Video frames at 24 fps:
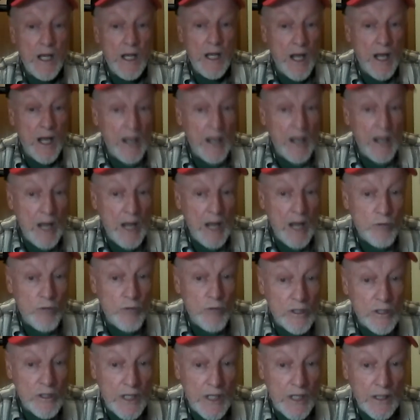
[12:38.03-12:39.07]
And, I
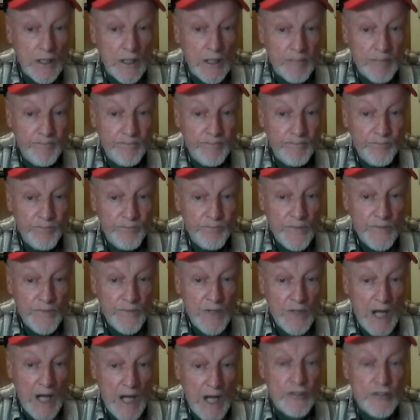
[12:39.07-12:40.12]
wanted to kill him.
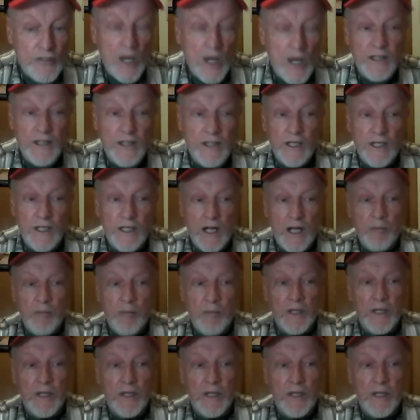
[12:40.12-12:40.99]
I tried to get up,